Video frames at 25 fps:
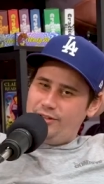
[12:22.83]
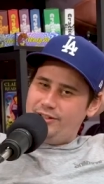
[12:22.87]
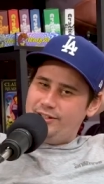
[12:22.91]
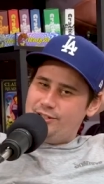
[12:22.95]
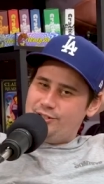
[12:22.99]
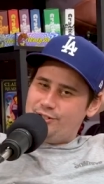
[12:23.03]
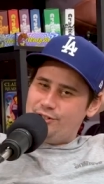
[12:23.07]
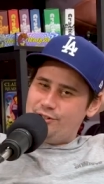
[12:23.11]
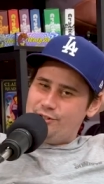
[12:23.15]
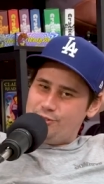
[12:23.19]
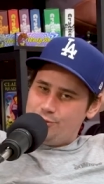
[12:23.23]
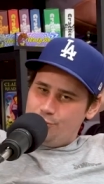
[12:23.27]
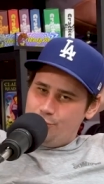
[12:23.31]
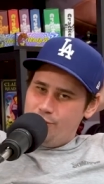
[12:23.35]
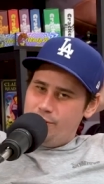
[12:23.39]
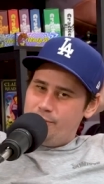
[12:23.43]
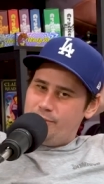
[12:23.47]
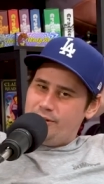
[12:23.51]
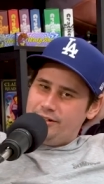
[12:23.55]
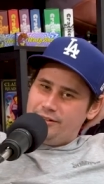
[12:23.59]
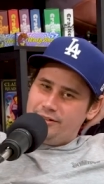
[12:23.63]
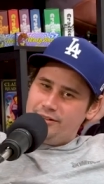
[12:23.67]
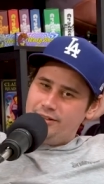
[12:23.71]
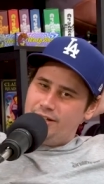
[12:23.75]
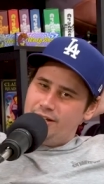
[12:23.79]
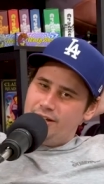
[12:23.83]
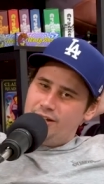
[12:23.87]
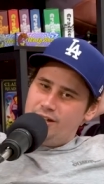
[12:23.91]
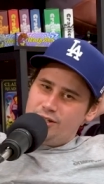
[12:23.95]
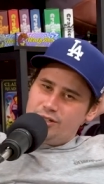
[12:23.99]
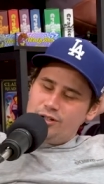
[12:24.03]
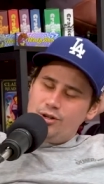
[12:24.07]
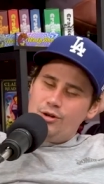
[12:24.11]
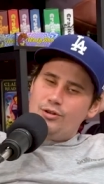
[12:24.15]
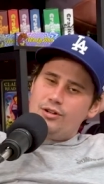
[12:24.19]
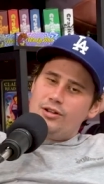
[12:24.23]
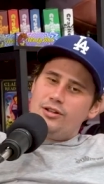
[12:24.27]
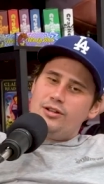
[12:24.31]
easier or as a woman?
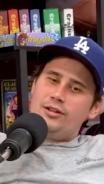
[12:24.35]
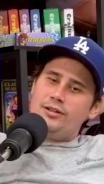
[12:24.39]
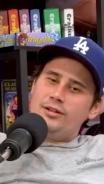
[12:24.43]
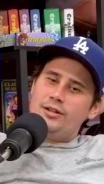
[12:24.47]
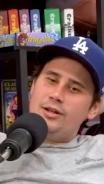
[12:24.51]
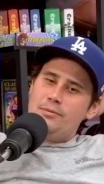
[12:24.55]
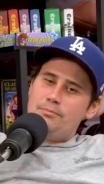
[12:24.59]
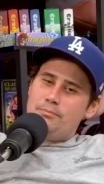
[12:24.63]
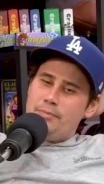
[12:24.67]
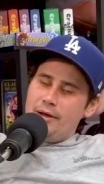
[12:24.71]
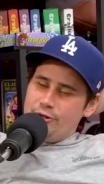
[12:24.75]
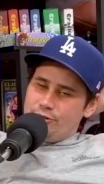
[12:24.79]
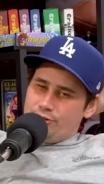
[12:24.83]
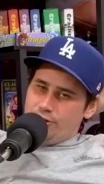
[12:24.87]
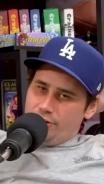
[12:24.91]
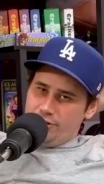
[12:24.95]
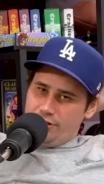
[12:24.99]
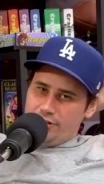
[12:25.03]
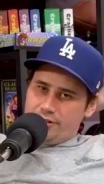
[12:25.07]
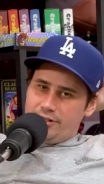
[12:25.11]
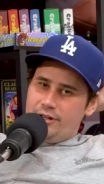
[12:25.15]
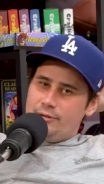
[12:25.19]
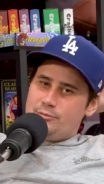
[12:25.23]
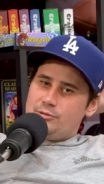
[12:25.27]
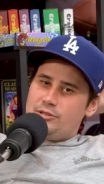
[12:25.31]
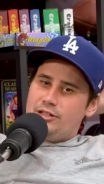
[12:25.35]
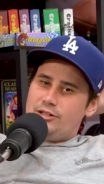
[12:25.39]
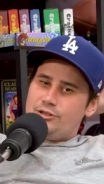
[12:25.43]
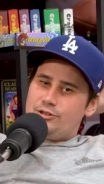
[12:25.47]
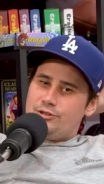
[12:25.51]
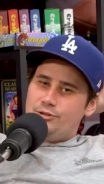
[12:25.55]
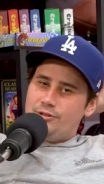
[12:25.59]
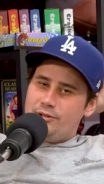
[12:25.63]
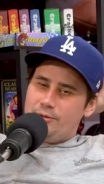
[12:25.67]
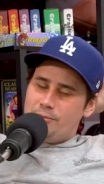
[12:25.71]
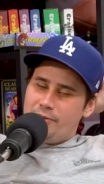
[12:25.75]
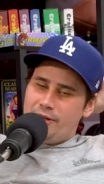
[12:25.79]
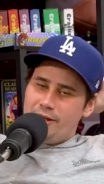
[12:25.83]
Go to patreon.com slash
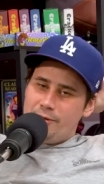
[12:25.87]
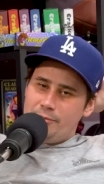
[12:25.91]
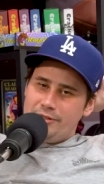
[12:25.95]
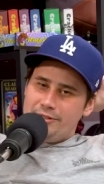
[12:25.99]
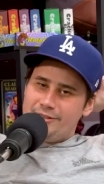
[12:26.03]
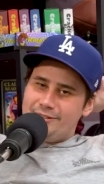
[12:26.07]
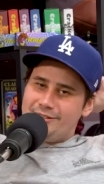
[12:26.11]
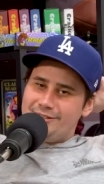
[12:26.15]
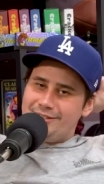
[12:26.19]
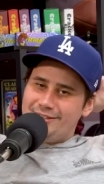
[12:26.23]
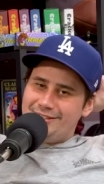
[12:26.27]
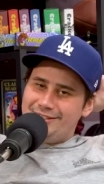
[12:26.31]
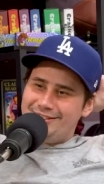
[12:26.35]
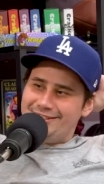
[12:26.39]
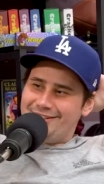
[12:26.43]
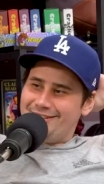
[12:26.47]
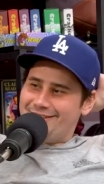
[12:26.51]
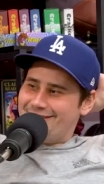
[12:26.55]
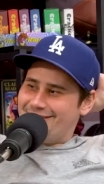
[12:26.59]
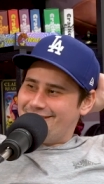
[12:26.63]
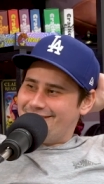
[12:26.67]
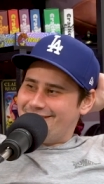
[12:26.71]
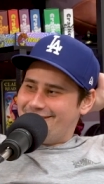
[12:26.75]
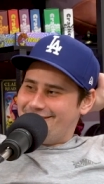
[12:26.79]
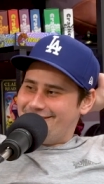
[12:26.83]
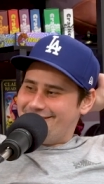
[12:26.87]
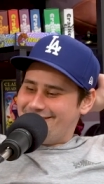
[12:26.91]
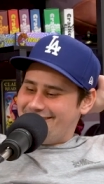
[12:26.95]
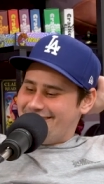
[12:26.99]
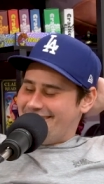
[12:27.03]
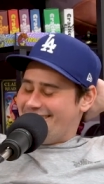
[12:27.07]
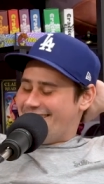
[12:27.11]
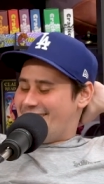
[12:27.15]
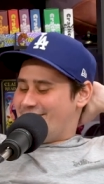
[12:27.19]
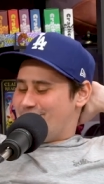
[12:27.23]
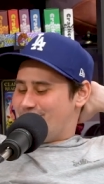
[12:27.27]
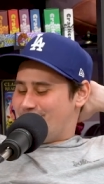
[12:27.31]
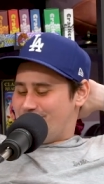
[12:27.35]
two dumb babies to
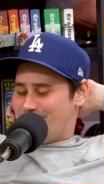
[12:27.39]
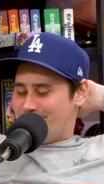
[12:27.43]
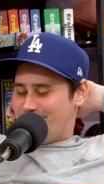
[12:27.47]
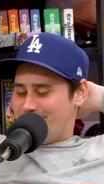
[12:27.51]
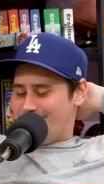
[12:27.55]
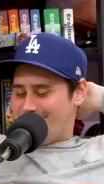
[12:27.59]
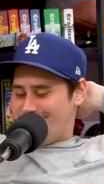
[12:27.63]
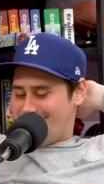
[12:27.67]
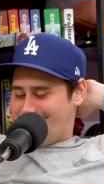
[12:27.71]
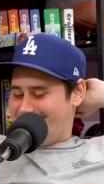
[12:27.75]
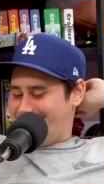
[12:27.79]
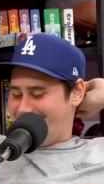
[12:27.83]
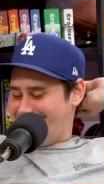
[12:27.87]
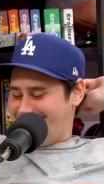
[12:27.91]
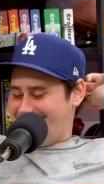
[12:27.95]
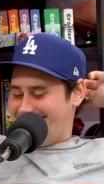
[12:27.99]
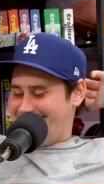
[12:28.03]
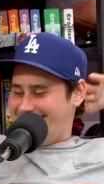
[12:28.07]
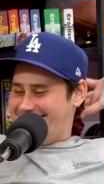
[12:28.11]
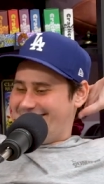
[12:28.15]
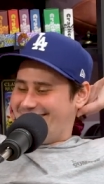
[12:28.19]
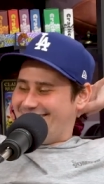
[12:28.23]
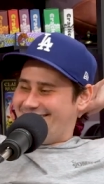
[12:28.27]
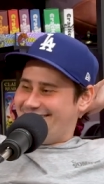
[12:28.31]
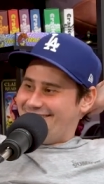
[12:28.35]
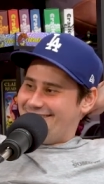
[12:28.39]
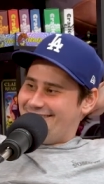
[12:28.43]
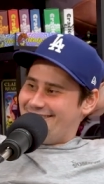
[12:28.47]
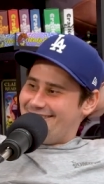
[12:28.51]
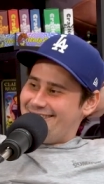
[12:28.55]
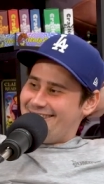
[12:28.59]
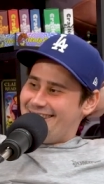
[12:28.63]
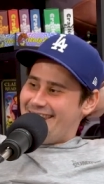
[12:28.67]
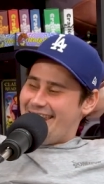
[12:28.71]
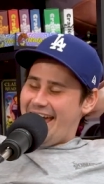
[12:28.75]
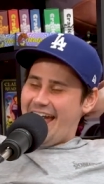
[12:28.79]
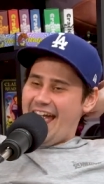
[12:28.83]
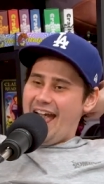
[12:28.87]
answer
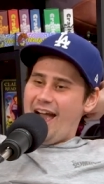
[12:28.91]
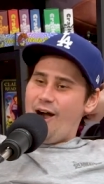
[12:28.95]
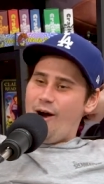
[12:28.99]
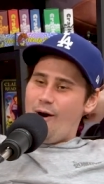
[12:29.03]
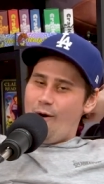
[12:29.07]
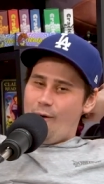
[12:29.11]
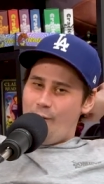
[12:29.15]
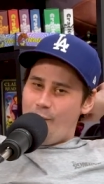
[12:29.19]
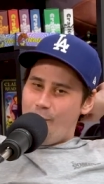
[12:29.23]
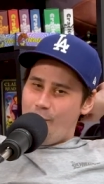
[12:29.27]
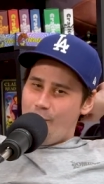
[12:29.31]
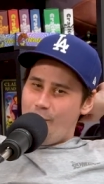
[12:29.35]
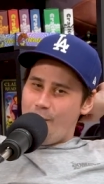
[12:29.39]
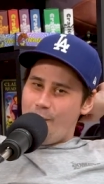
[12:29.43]
now.